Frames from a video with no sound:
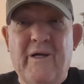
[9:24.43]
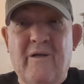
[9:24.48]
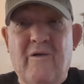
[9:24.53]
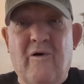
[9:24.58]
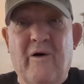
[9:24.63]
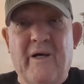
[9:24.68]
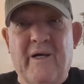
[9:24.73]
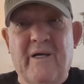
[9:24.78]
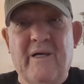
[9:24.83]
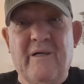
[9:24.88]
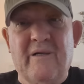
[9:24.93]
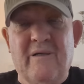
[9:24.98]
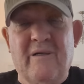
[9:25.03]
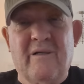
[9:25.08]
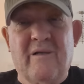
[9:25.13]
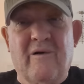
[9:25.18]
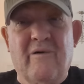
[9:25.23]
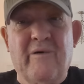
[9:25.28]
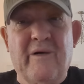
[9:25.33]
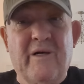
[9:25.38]
like,
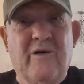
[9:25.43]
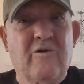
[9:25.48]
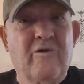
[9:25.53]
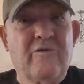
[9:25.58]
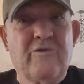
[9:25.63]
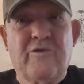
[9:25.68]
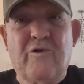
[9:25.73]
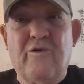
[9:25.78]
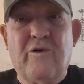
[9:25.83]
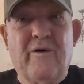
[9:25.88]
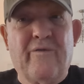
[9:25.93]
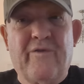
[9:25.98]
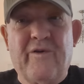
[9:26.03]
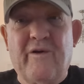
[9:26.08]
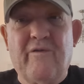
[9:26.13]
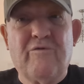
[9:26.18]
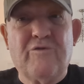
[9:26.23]
you know, he couldn't do nothing.